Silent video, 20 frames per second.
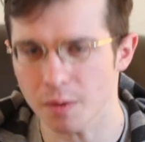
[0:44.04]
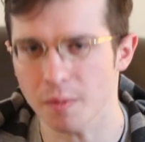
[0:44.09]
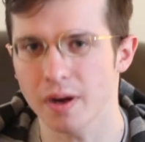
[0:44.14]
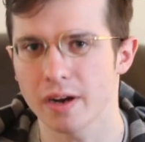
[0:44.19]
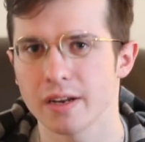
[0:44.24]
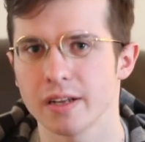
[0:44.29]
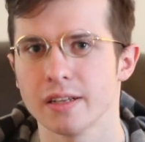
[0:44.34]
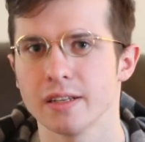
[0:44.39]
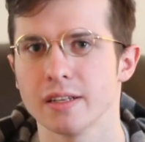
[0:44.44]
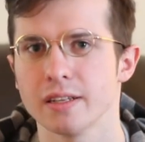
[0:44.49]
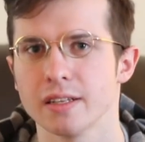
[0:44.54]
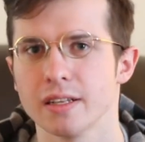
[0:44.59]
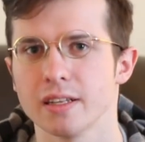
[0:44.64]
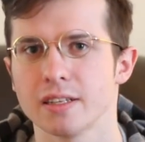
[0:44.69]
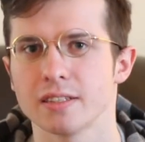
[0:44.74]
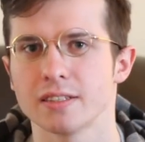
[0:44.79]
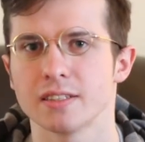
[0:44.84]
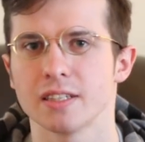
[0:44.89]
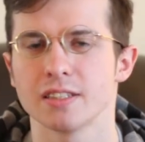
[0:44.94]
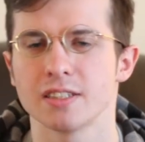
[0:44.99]
come on.
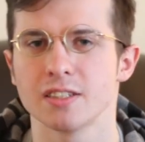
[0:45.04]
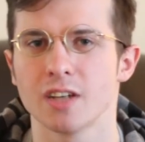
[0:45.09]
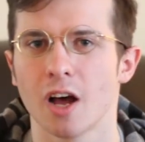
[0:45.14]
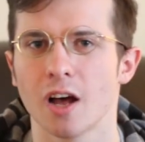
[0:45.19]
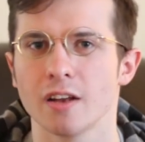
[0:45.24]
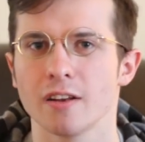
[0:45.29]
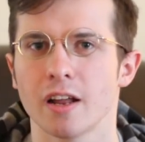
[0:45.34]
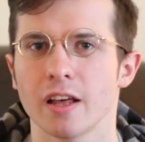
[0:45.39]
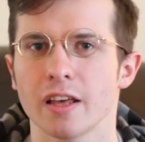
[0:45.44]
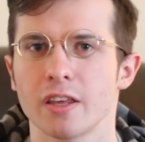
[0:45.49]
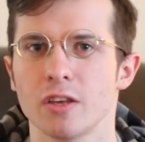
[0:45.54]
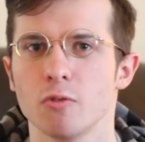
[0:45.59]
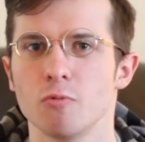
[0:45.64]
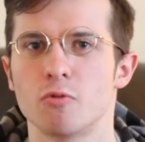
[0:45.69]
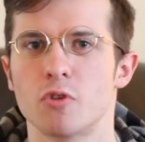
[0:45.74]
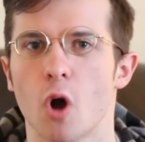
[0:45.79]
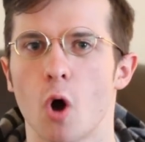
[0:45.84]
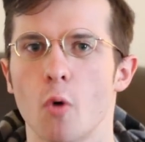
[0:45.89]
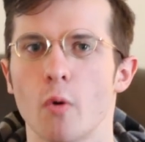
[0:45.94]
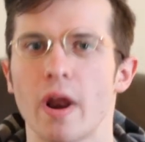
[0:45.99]
It's not like you
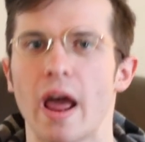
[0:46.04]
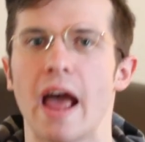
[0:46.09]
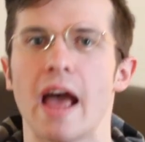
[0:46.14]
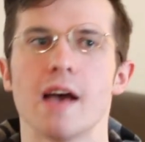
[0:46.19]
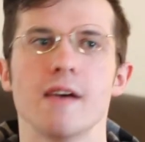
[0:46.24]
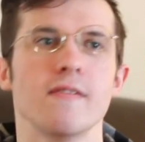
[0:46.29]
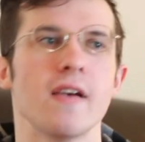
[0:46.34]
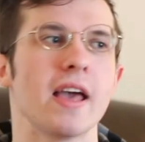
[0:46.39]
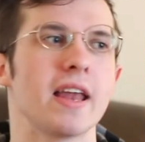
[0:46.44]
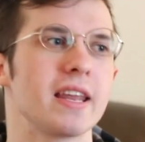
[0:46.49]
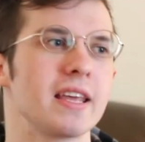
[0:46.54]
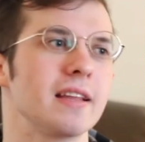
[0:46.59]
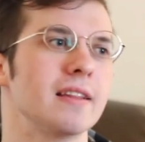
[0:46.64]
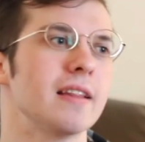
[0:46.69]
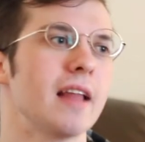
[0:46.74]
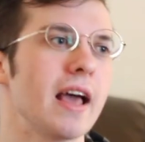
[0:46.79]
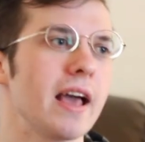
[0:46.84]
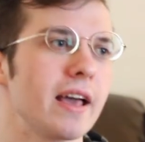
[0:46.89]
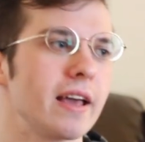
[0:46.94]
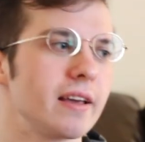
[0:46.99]
don't have any
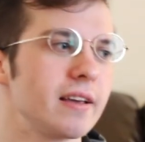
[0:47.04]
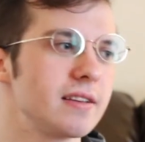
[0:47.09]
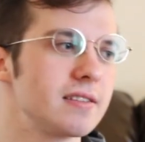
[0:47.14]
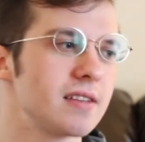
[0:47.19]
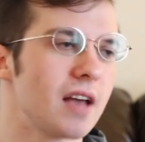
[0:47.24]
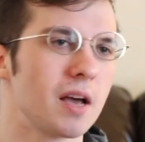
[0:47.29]
legs.